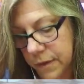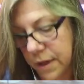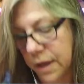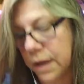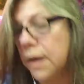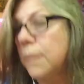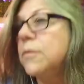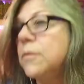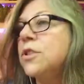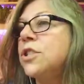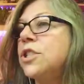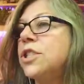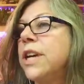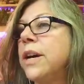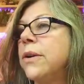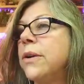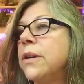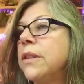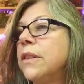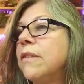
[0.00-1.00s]
And I'm
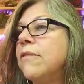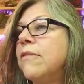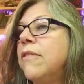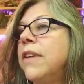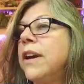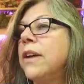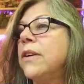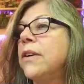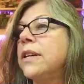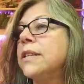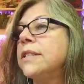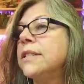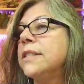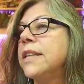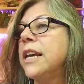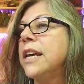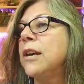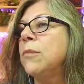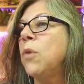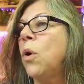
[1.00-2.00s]
sharing the very
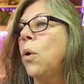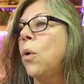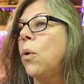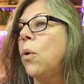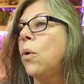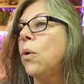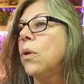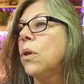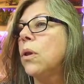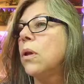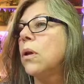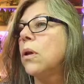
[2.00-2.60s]
same hole,